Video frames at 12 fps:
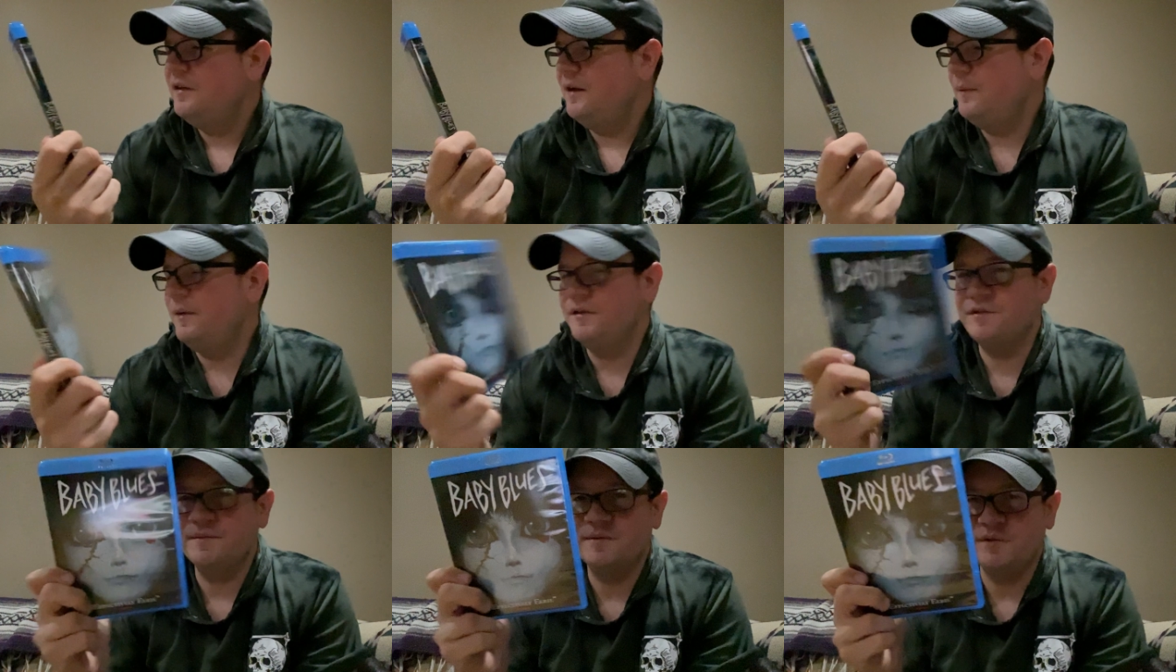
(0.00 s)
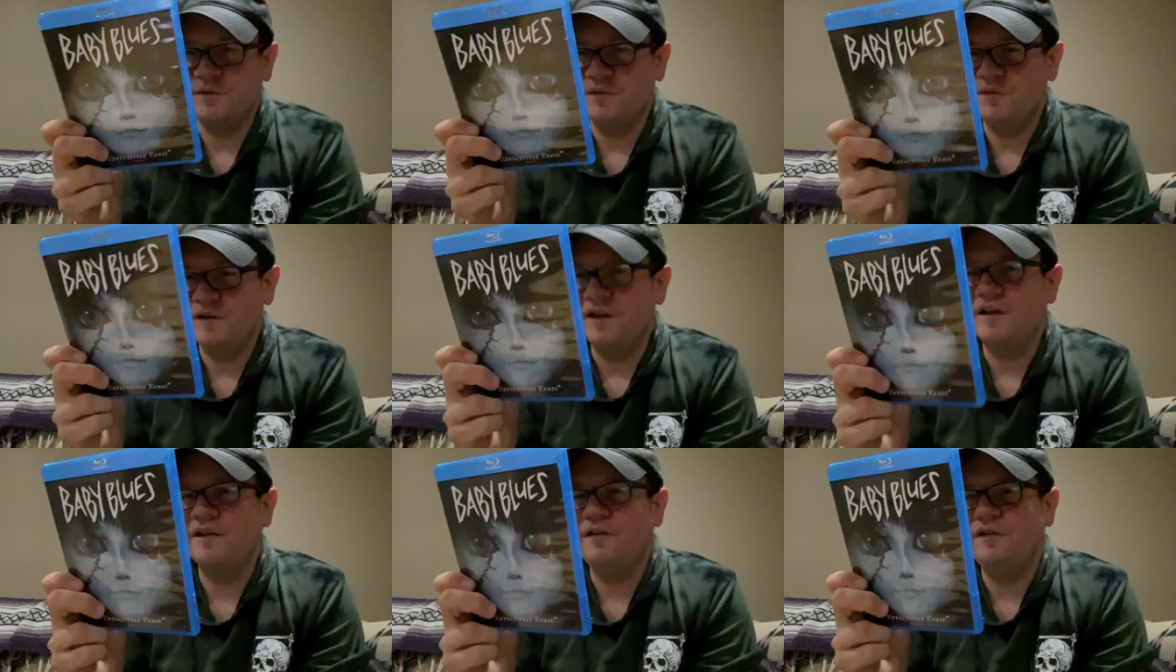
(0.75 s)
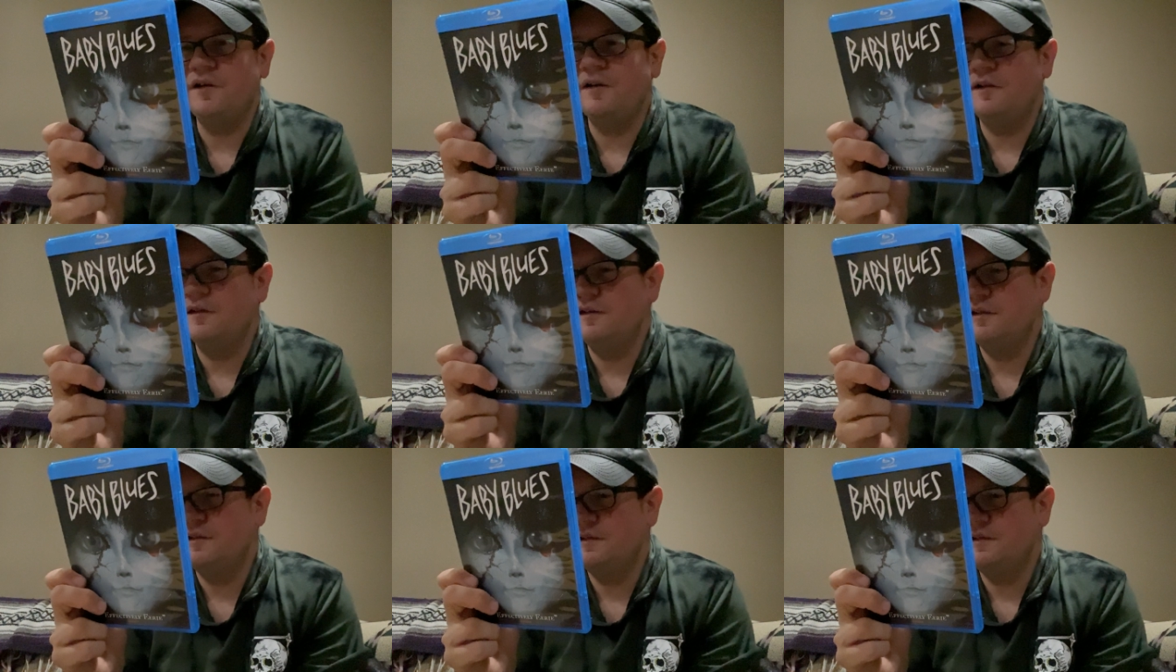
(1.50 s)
about some sort of like doll.